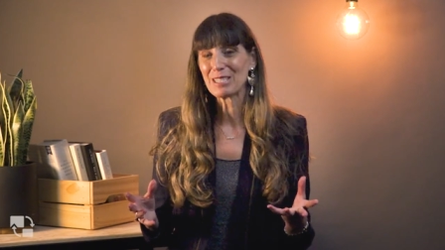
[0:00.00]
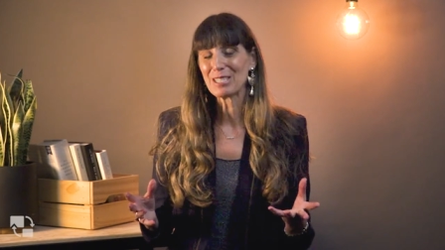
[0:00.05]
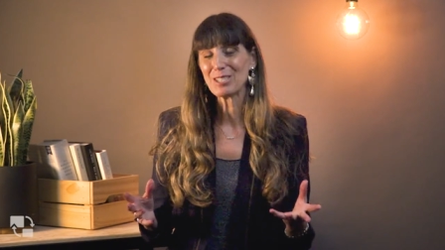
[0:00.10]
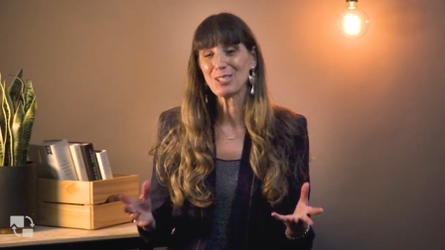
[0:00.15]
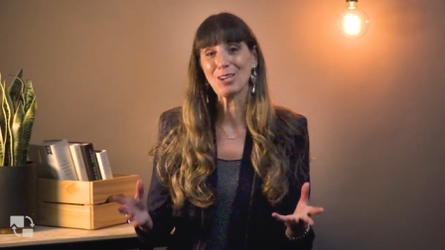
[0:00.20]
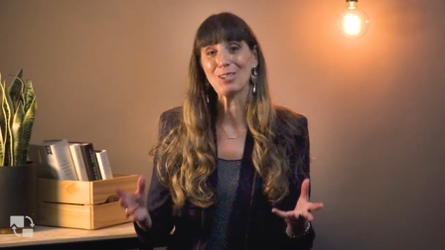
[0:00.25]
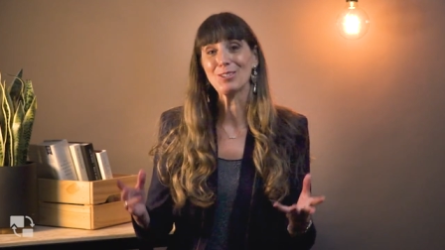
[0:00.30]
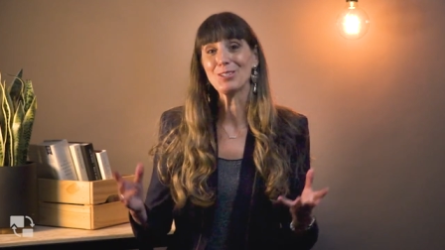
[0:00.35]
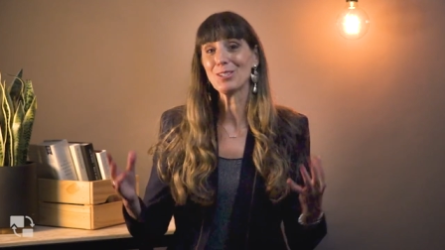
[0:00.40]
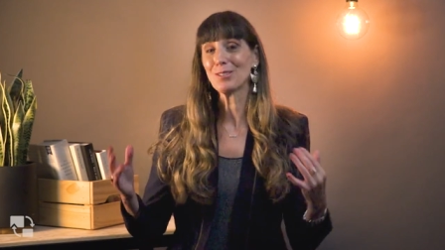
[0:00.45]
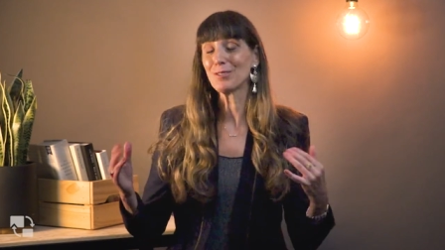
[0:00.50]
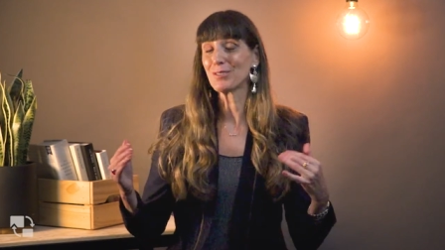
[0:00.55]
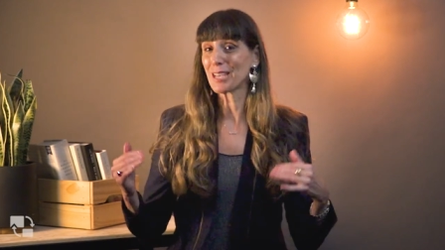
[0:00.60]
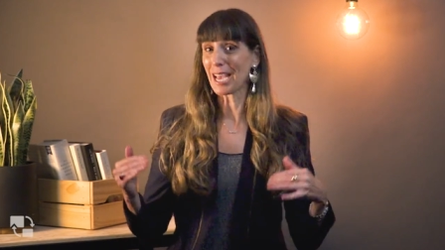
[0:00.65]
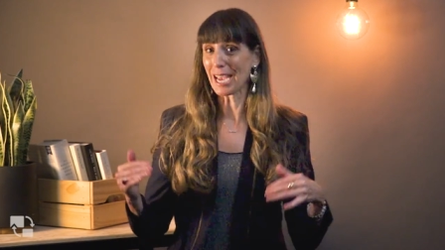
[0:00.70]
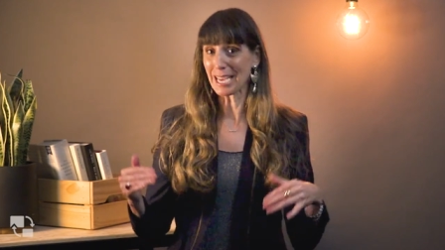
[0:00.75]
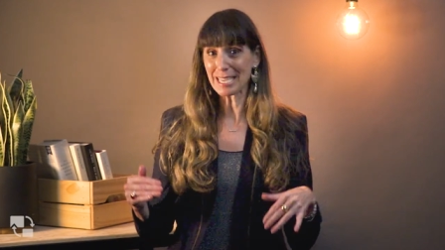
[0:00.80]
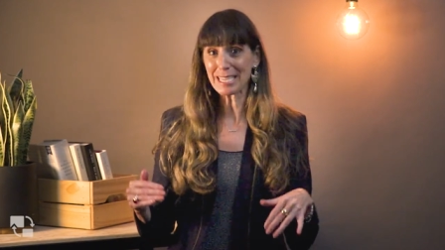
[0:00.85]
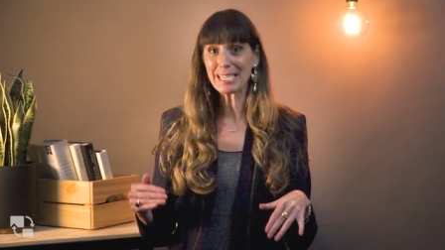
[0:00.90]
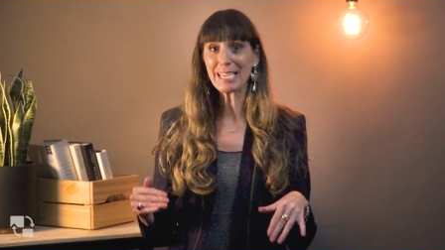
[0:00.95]
Joseph's
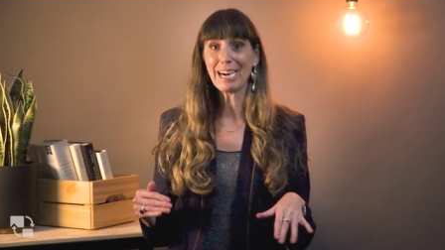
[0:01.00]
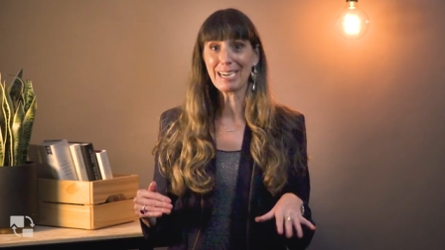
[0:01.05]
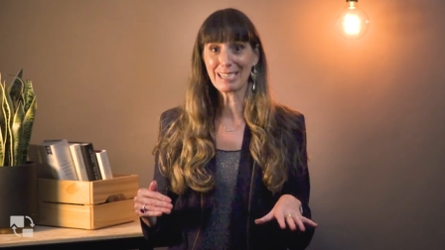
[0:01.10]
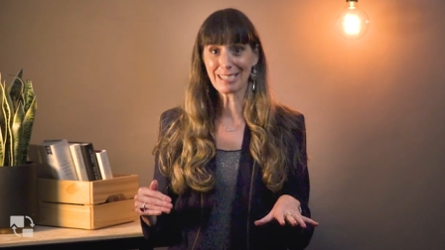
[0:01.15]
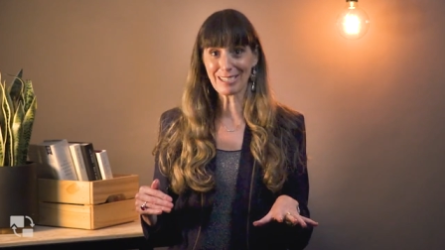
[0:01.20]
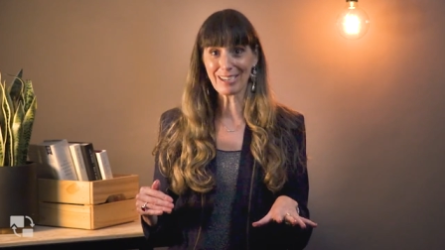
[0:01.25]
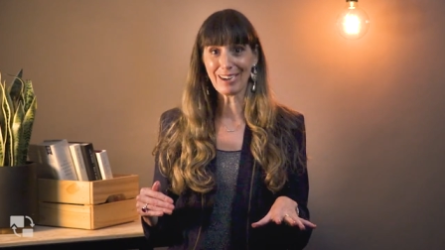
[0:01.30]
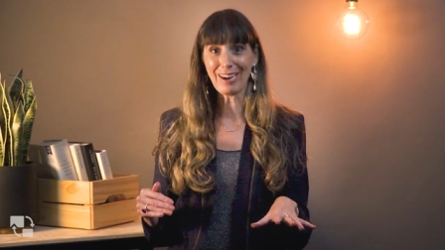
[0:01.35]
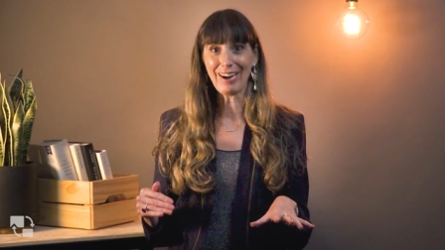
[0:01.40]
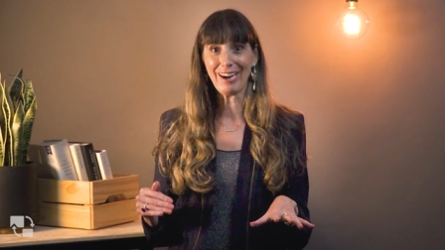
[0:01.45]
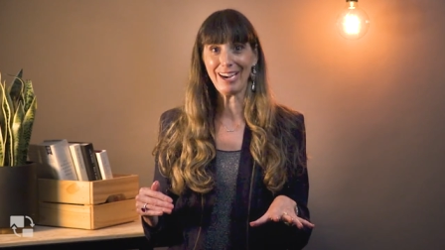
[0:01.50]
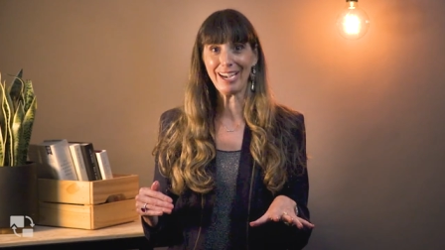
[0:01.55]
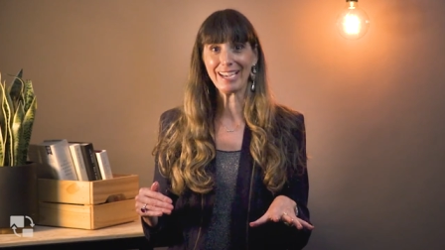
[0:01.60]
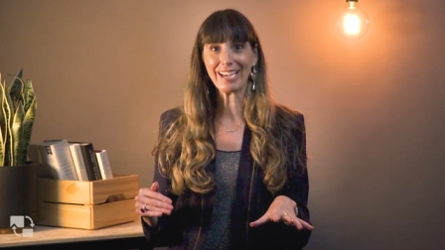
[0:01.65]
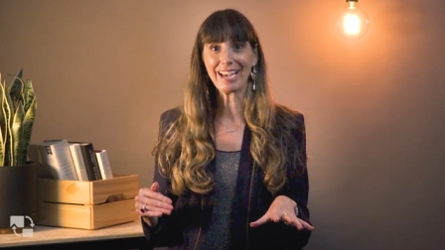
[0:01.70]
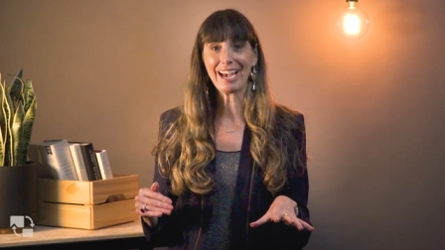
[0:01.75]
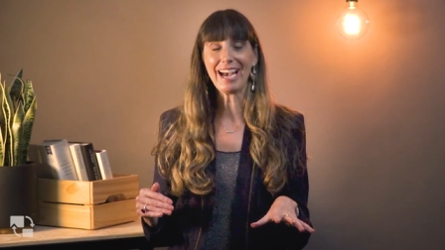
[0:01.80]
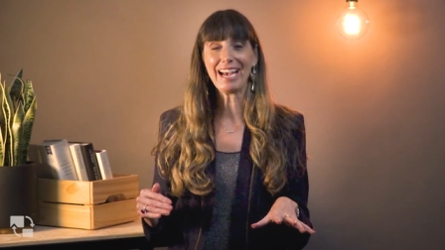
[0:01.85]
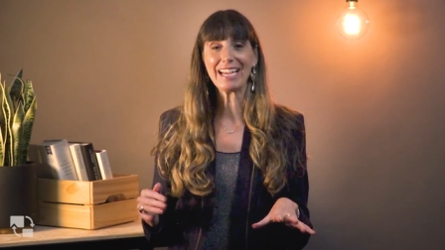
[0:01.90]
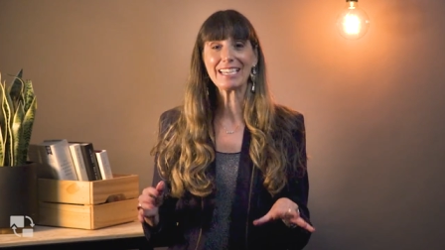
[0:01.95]
a young
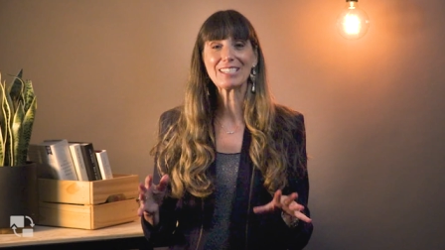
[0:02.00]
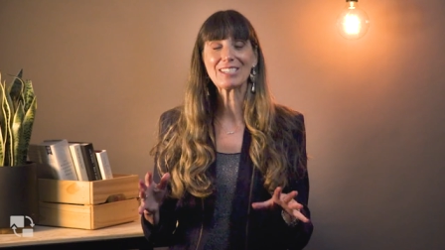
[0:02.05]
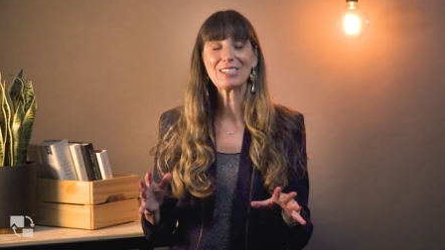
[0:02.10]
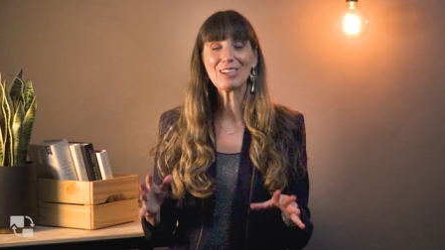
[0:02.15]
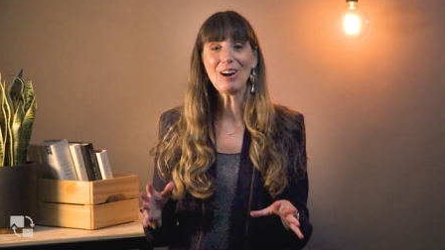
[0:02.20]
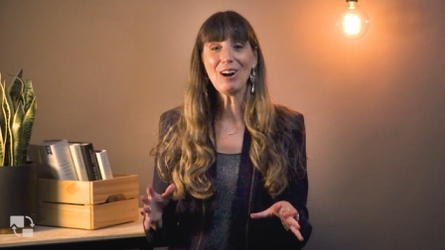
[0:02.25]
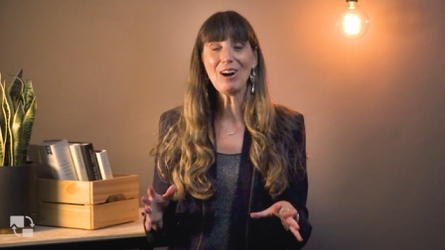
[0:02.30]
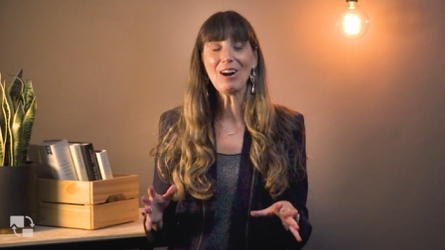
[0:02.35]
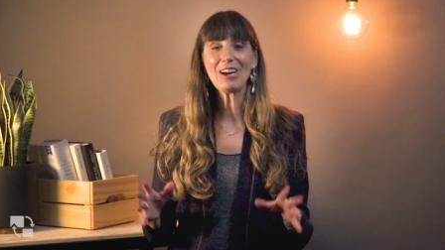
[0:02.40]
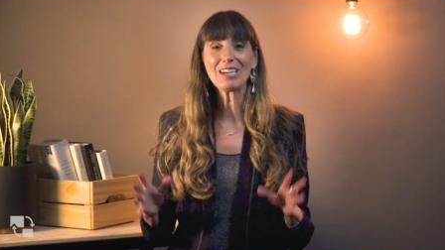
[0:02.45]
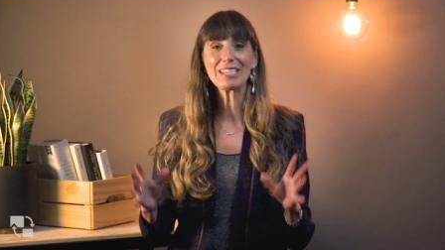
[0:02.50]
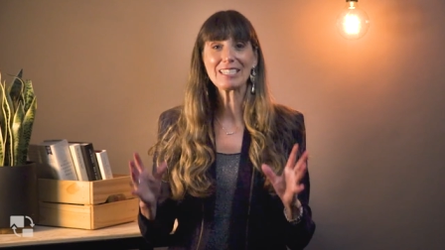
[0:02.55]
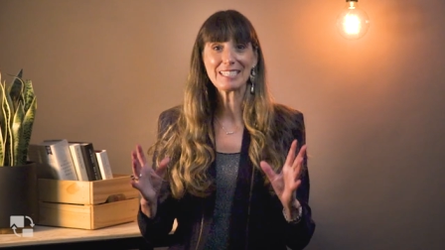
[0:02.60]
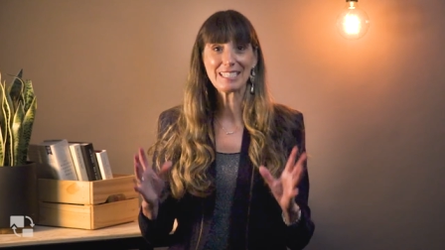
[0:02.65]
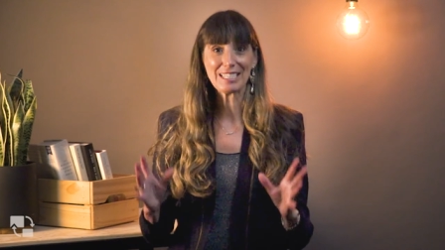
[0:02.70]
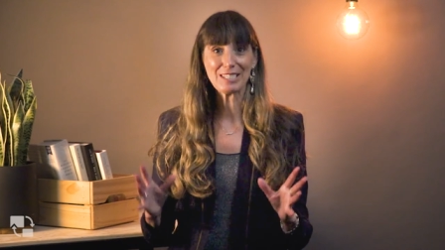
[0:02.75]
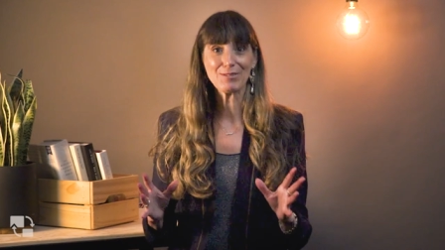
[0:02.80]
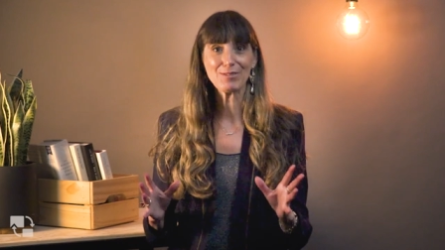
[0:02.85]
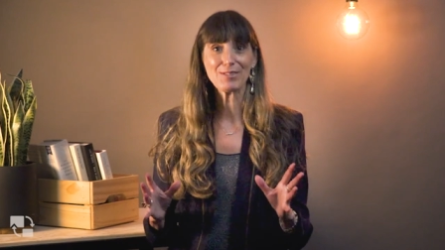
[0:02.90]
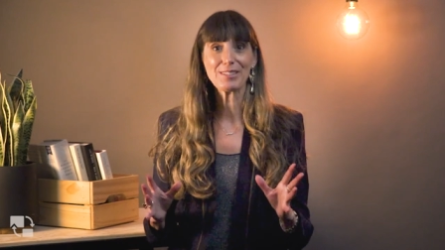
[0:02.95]
guy and God
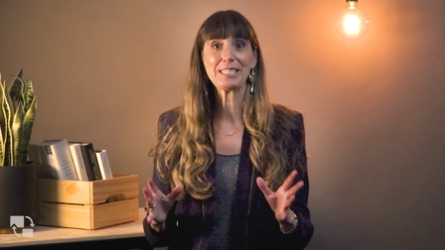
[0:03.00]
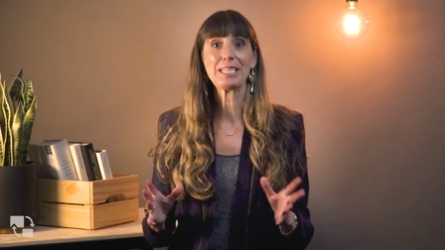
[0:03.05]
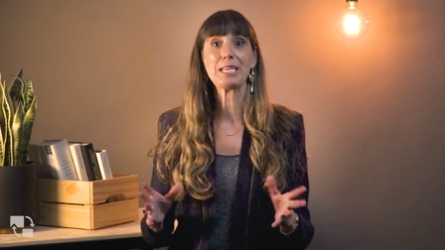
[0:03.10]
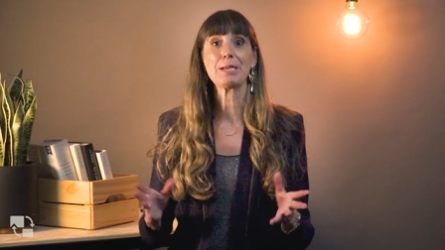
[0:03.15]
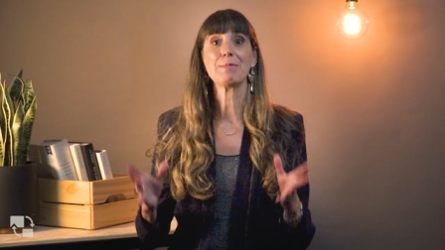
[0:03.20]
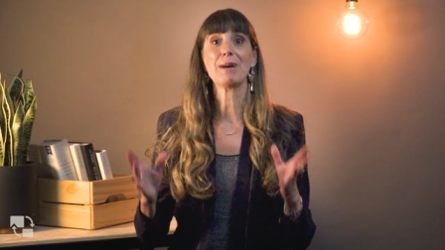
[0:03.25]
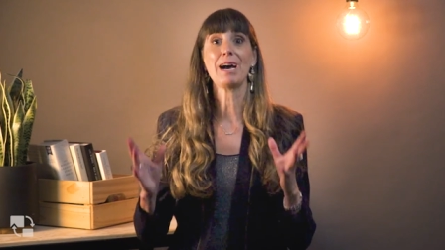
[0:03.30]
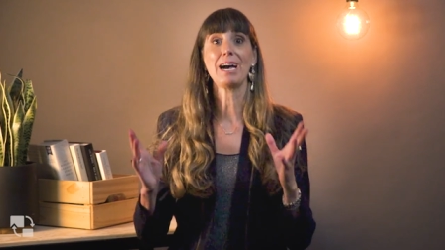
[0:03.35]
gives him